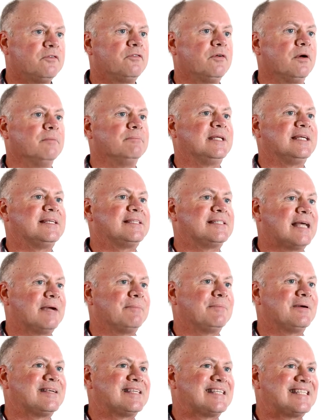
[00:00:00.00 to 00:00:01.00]
from
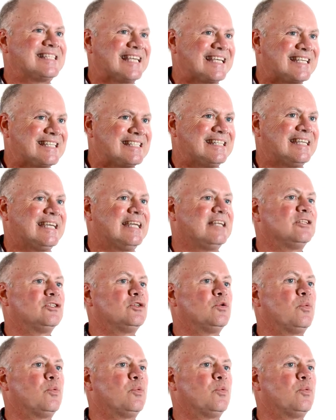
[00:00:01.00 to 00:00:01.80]
December 16,